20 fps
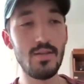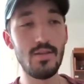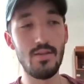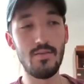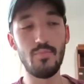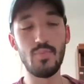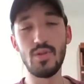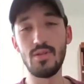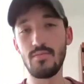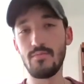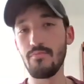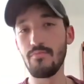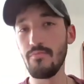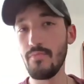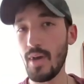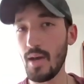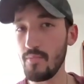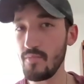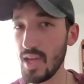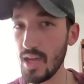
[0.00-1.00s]
But
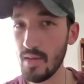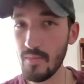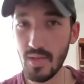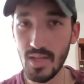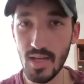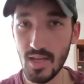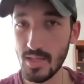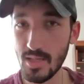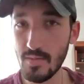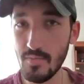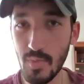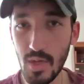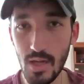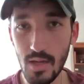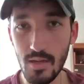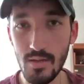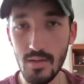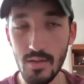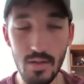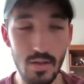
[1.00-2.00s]
maybe that's
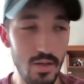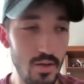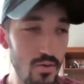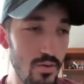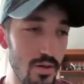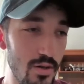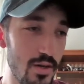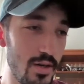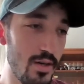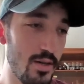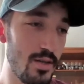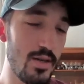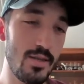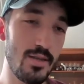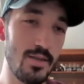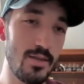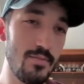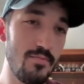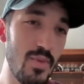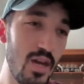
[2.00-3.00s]
me, you know.
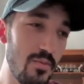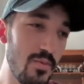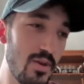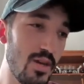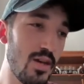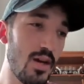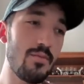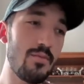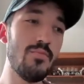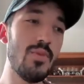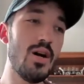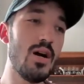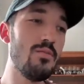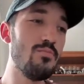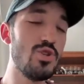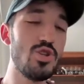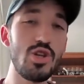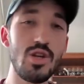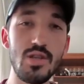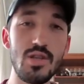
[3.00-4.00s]
That maybe
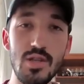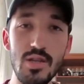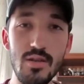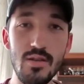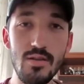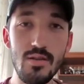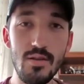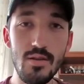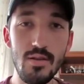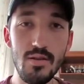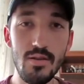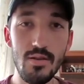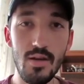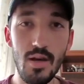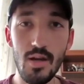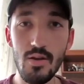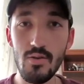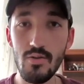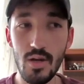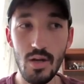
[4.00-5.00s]
I'm judging.
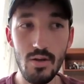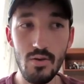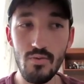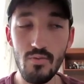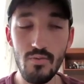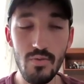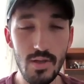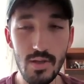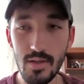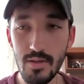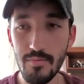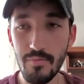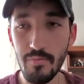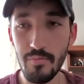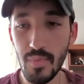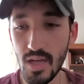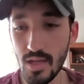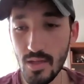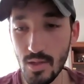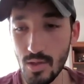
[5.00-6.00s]
I don't really
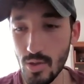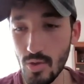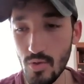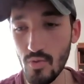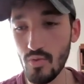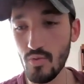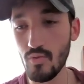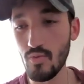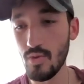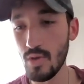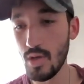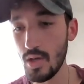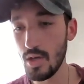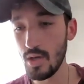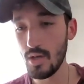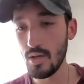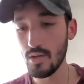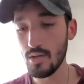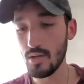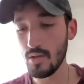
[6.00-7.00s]
mean to
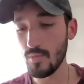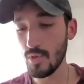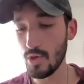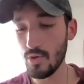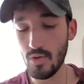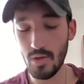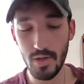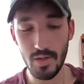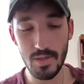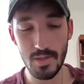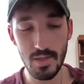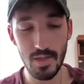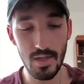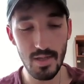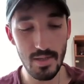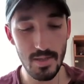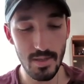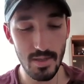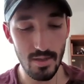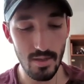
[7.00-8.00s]
come across
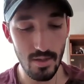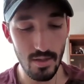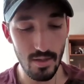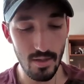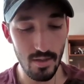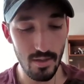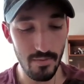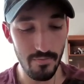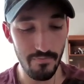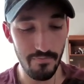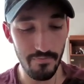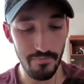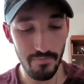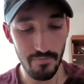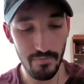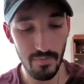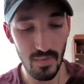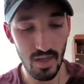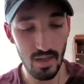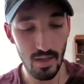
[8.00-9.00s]
as
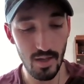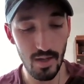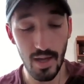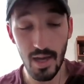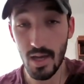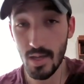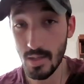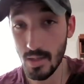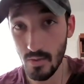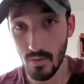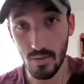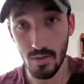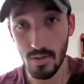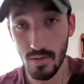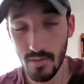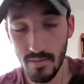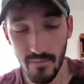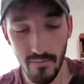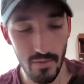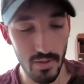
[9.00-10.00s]
an
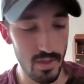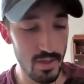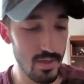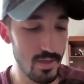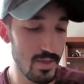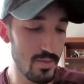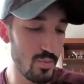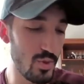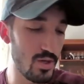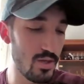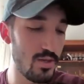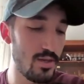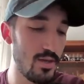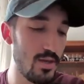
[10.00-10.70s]
asshole for this, but